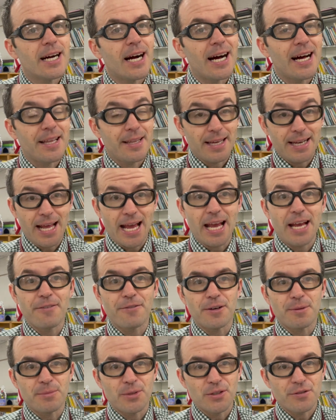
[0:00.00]
And then
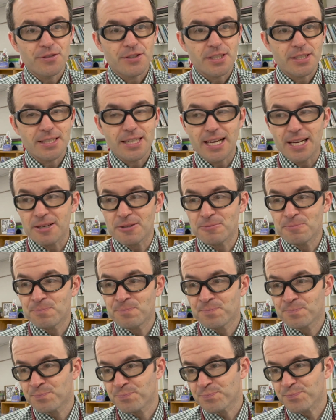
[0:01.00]
Ava moves to town.
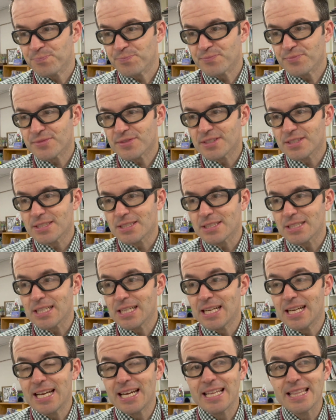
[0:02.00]

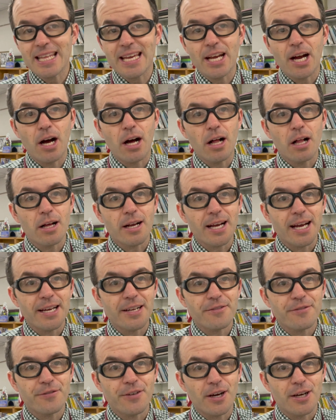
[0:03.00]
And they all kind
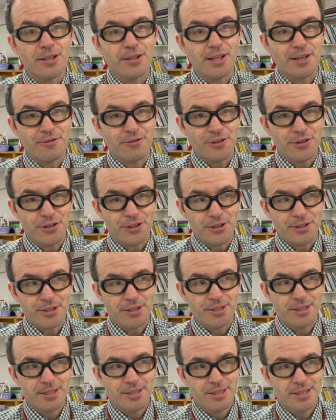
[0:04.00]
of fall in love with
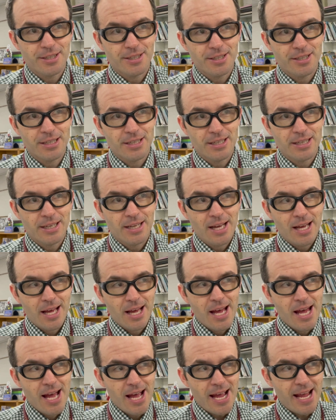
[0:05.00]
her.
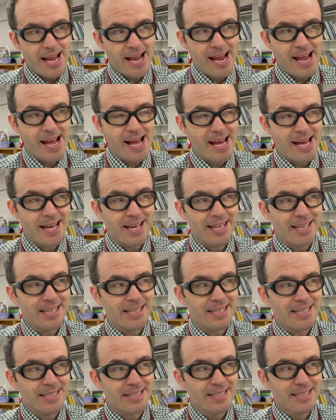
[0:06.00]

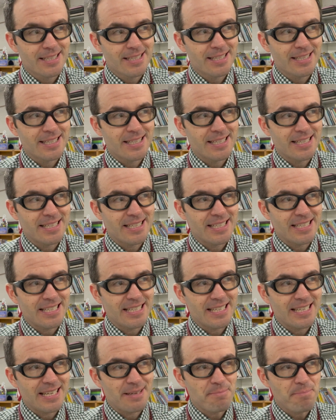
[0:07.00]
And
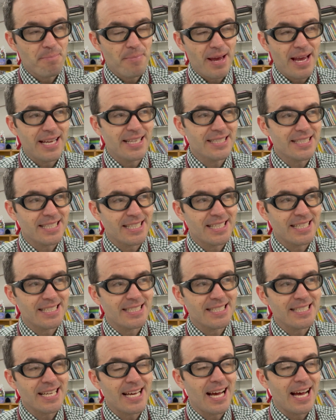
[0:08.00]
Mason
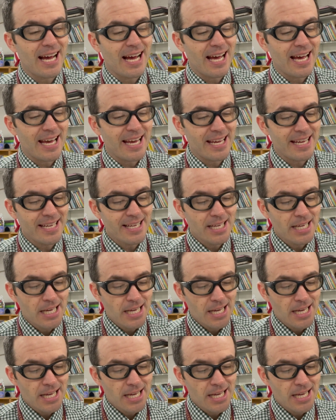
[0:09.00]
and Ty